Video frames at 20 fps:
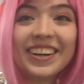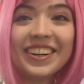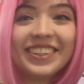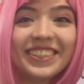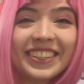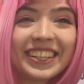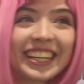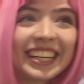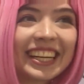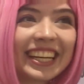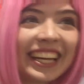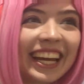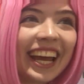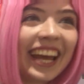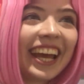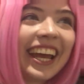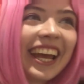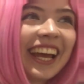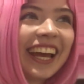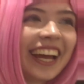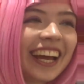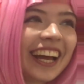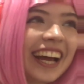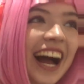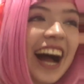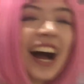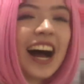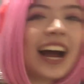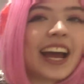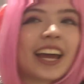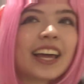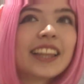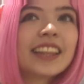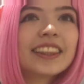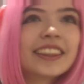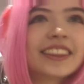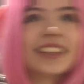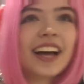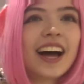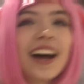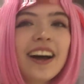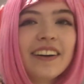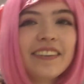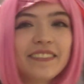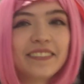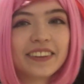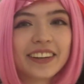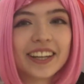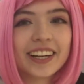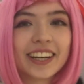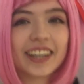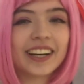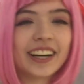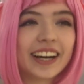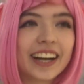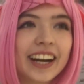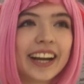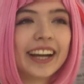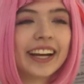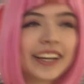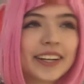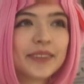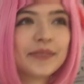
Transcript: I was joking. I love Yuri.